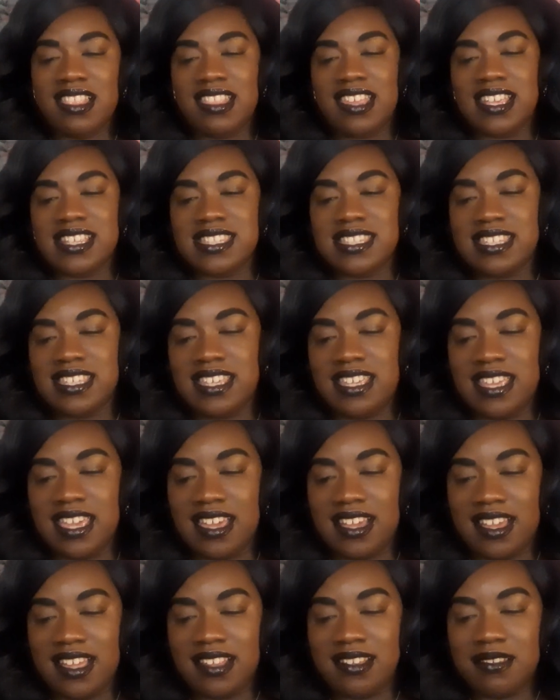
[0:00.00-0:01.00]
Let's see.
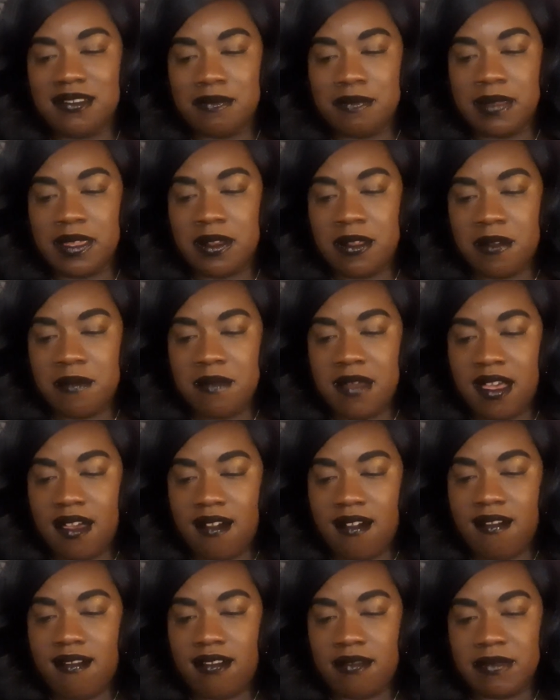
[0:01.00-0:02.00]
I got a little bit on my
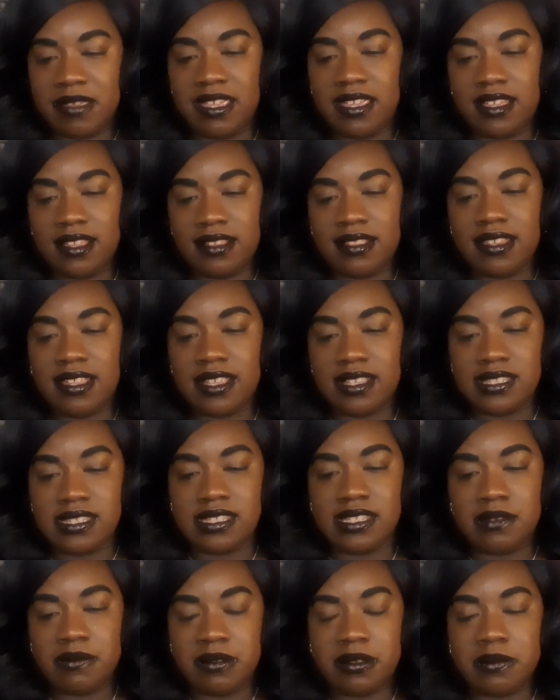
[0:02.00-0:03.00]
arm here. Let's
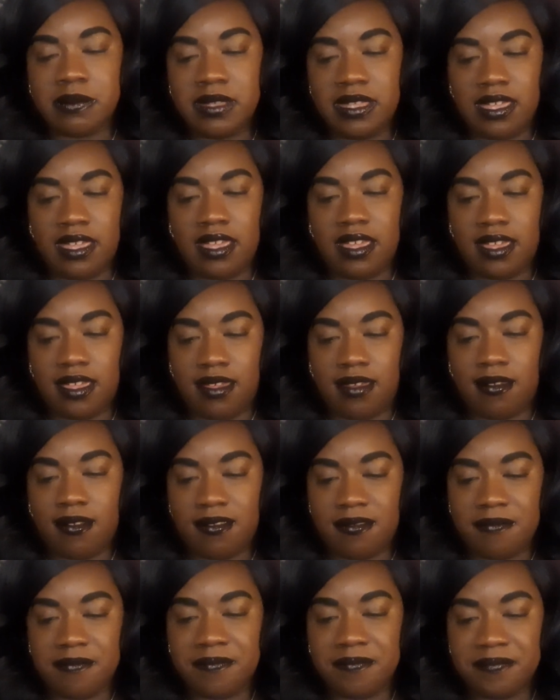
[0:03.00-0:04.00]
see what we get here.